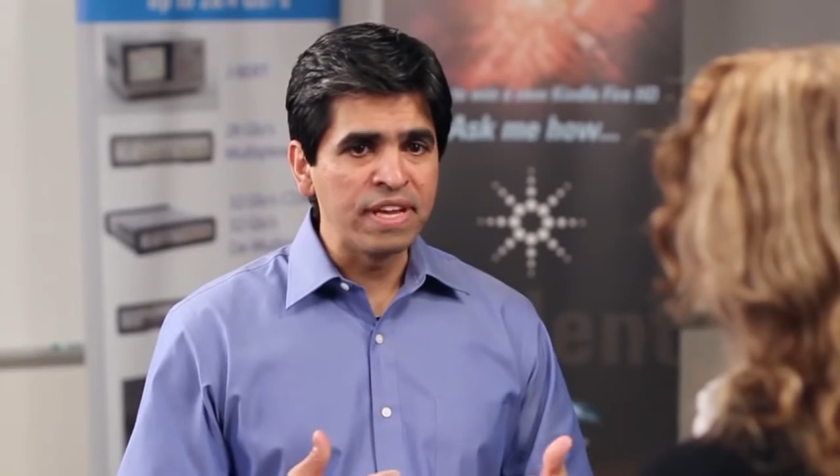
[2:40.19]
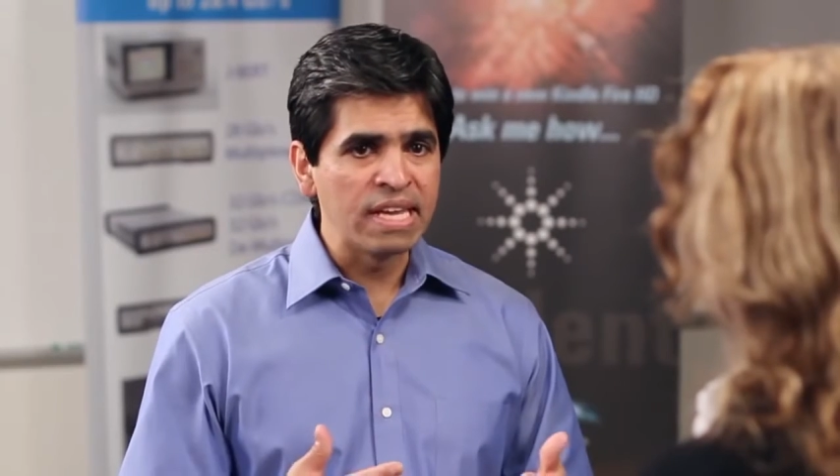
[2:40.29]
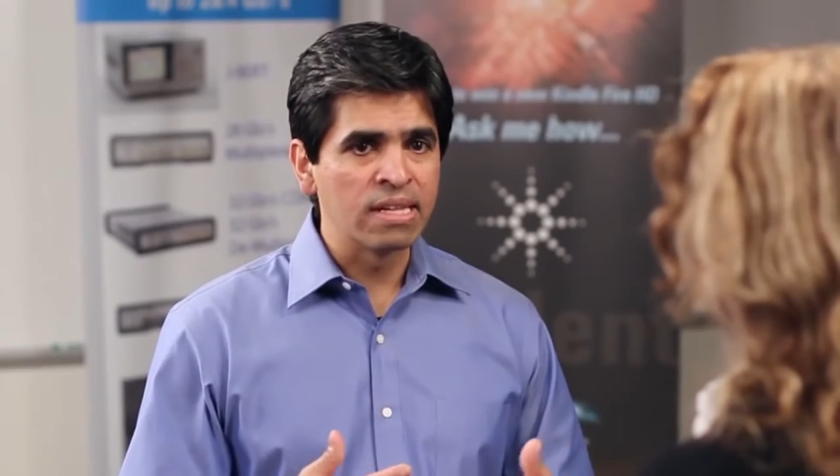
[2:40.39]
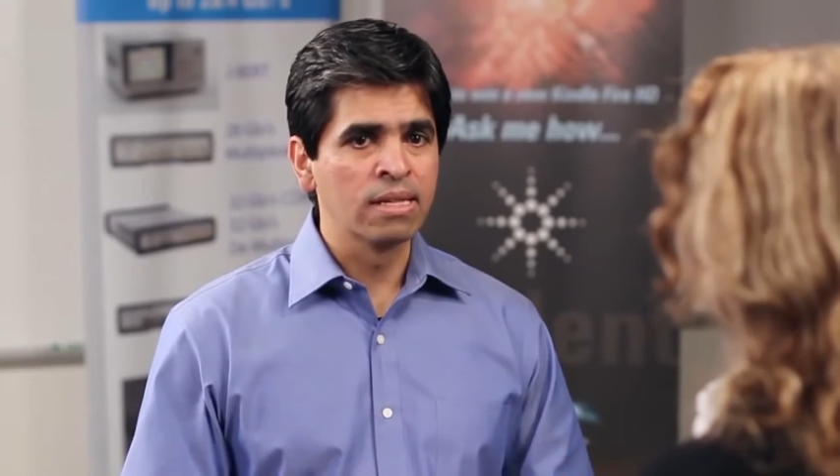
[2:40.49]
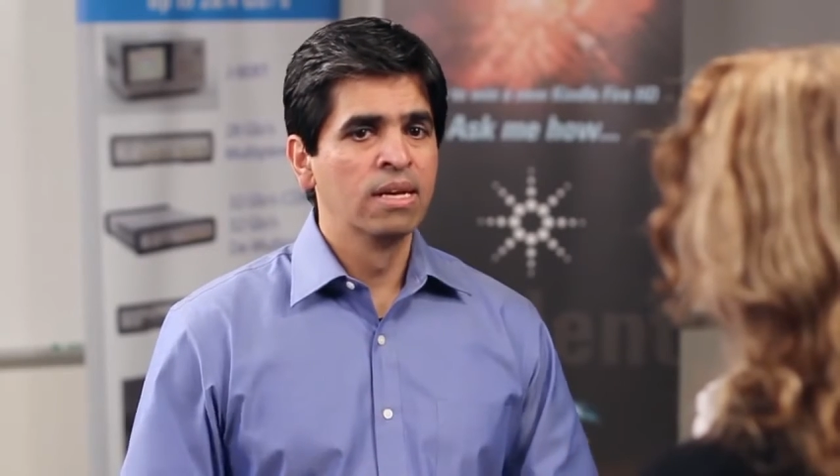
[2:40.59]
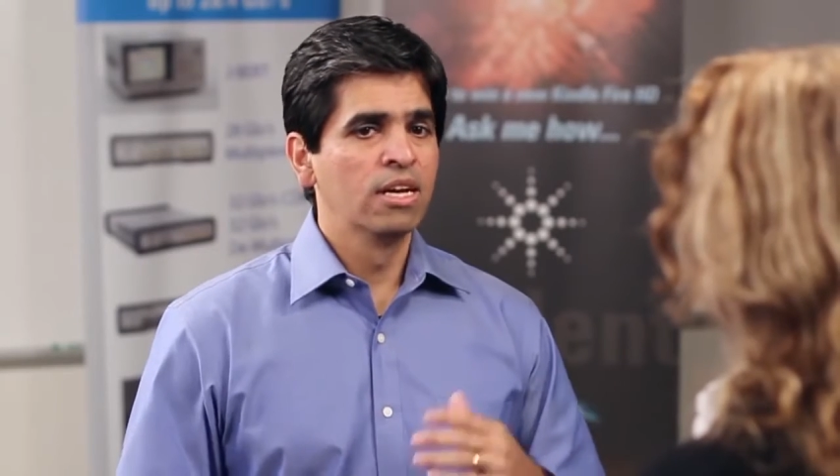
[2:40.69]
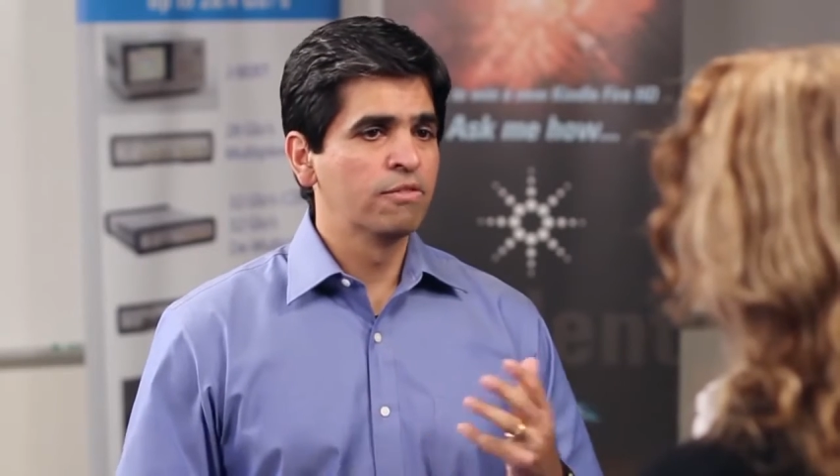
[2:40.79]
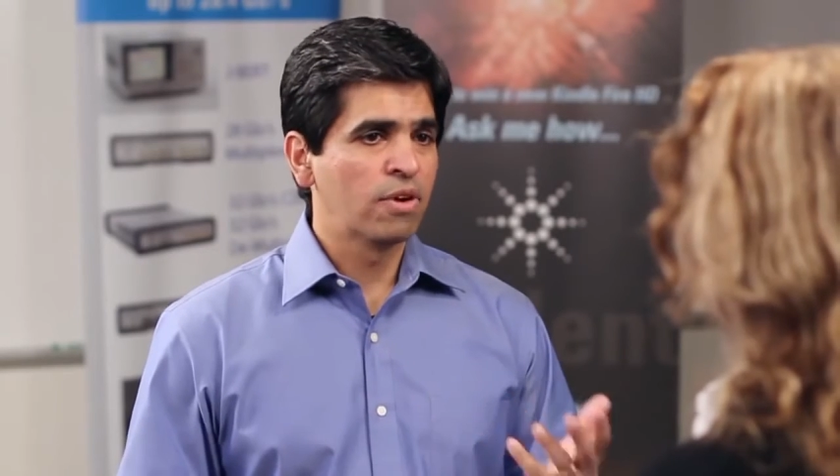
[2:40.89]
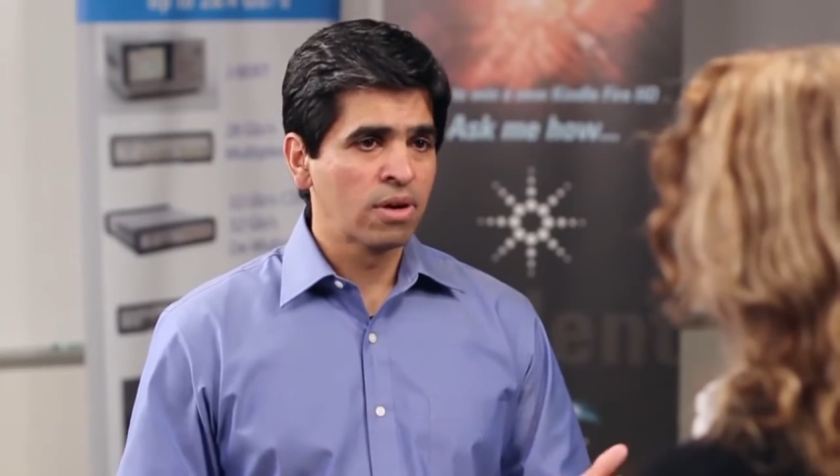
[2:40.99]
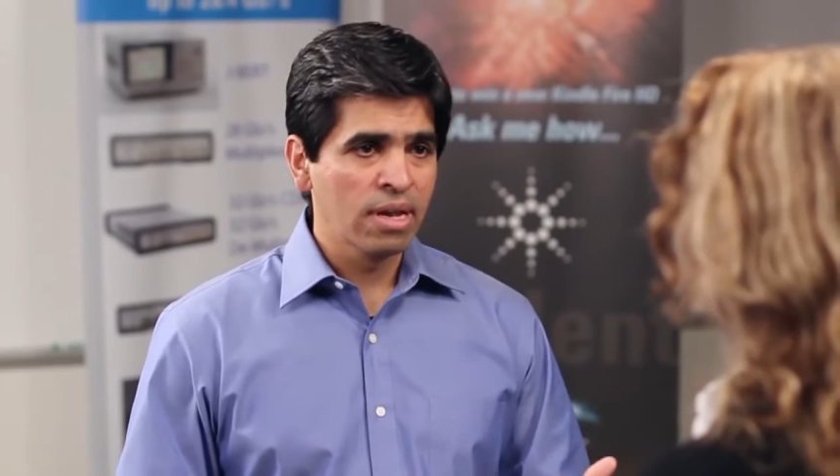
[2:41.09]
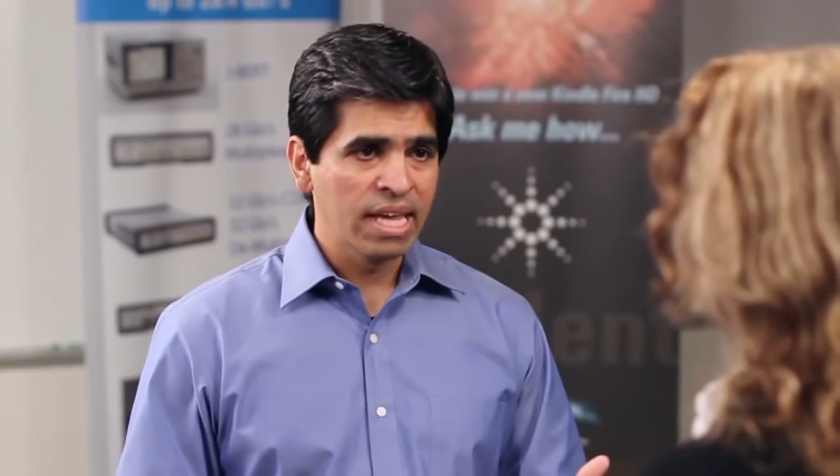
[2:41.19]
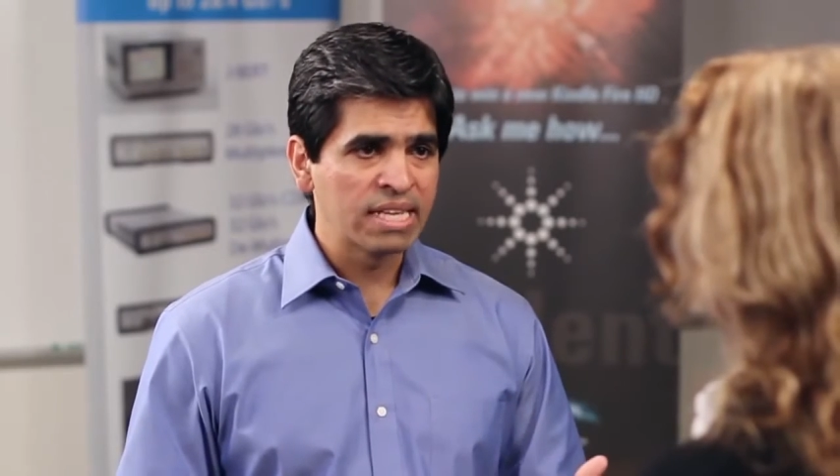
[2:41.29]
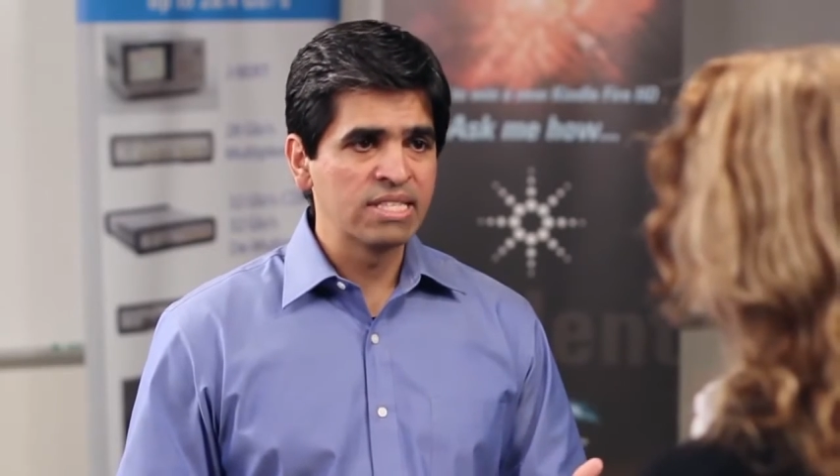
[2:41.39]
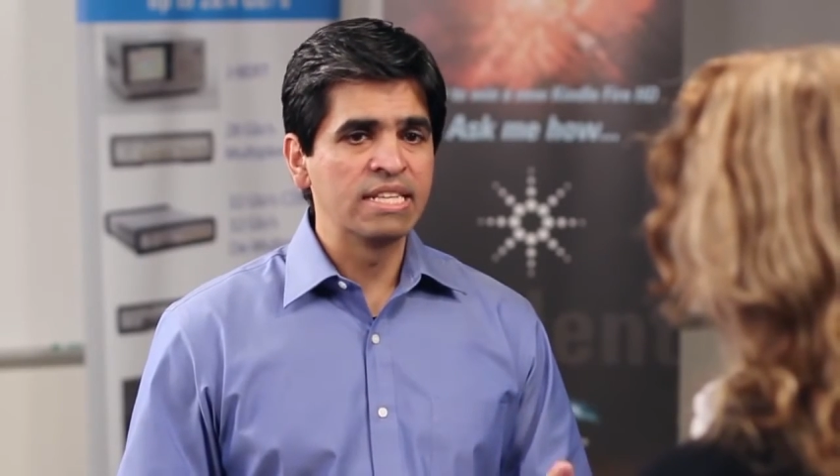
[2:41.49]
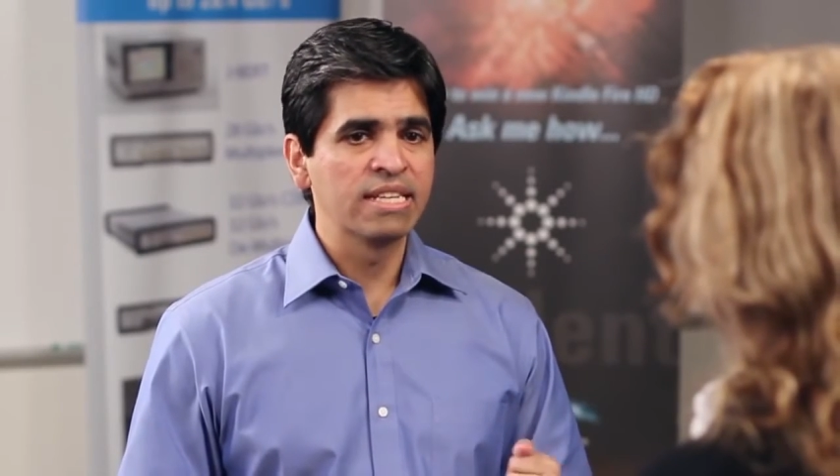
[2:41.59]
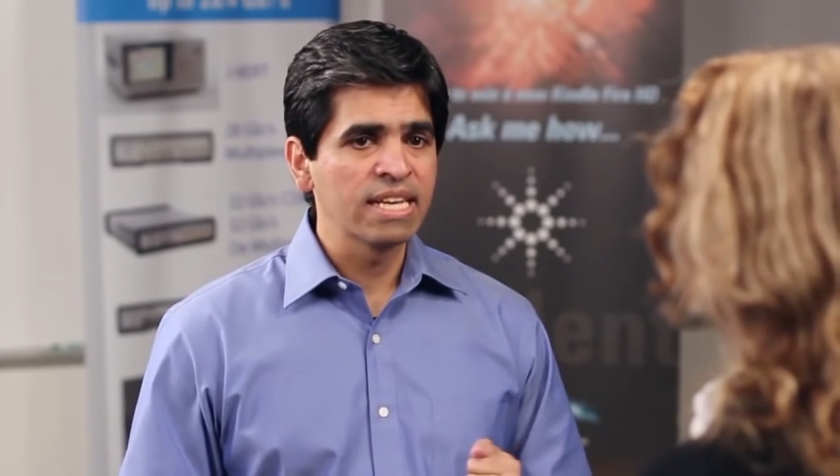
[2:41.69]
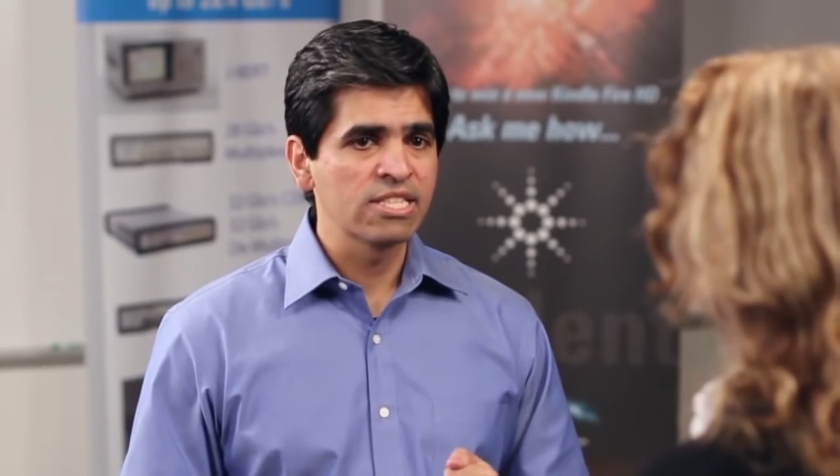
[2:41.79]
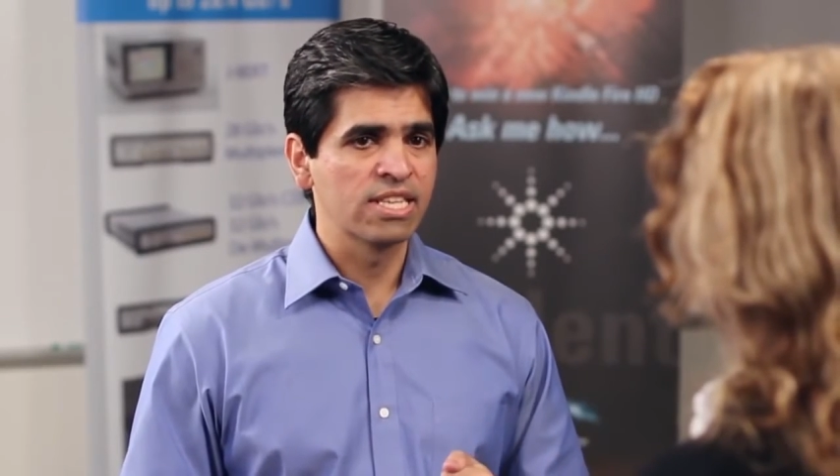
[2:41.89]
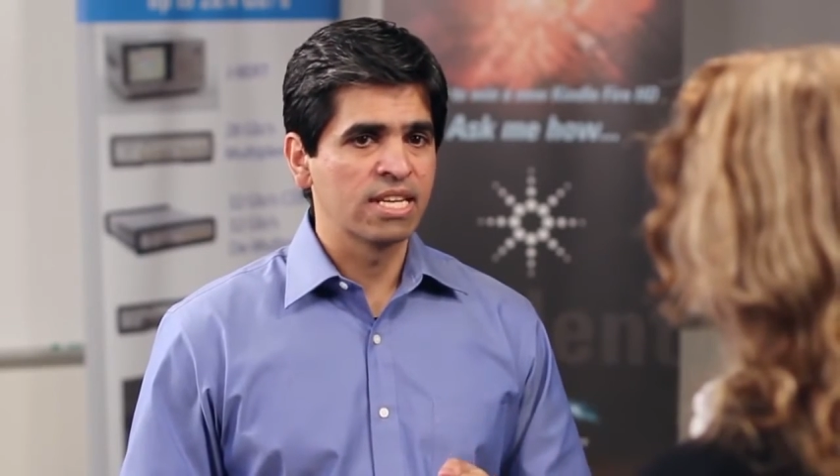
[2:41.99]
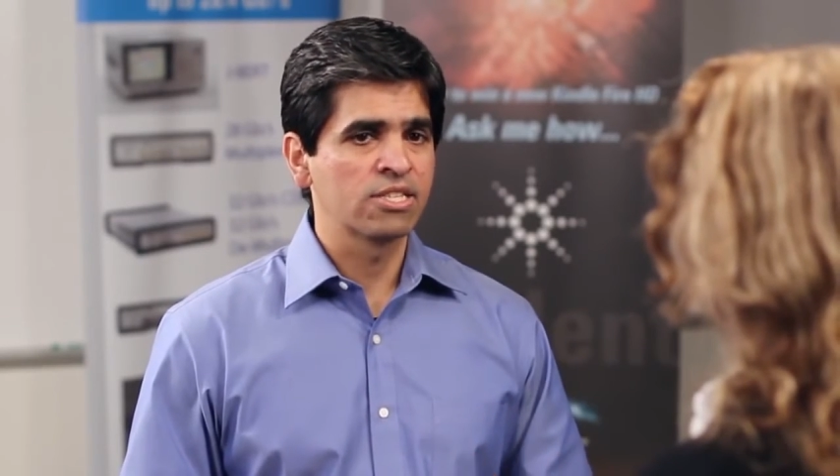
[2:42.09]
feel of our legacy
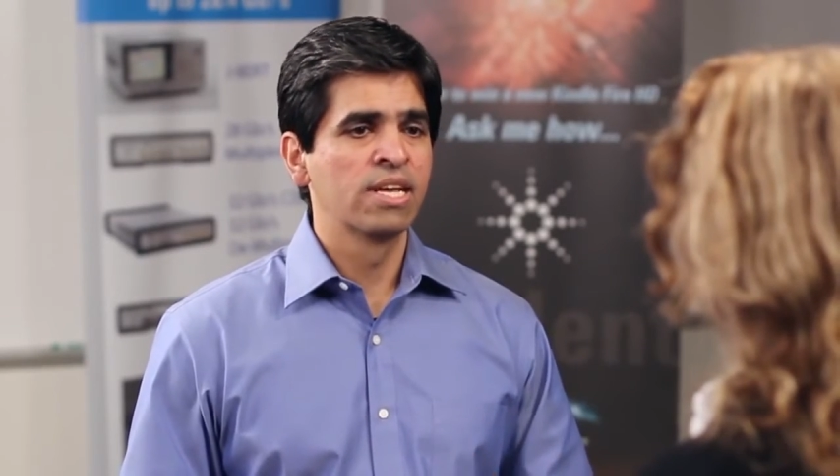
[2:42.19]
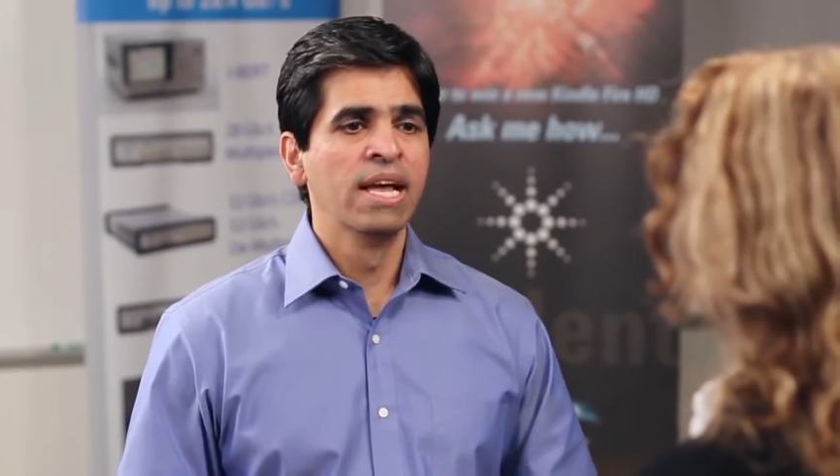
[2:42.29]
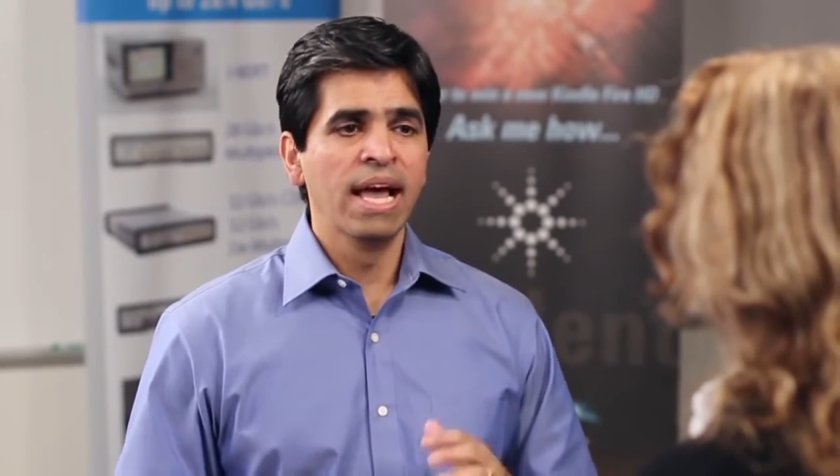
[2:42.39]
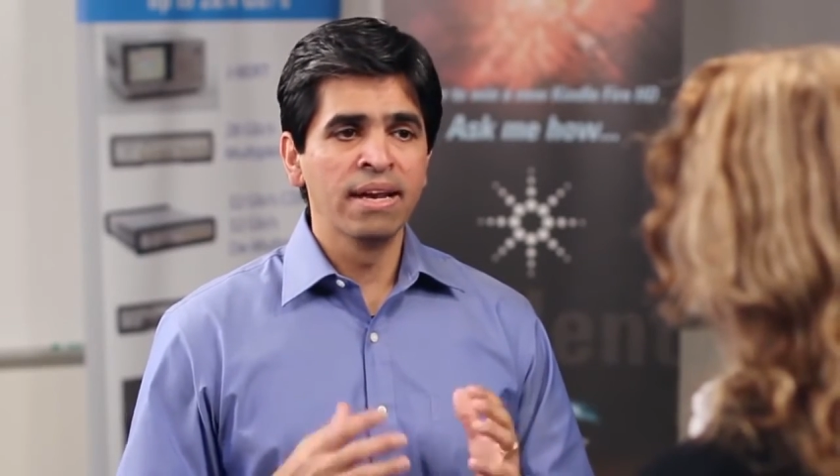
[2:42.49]
test sets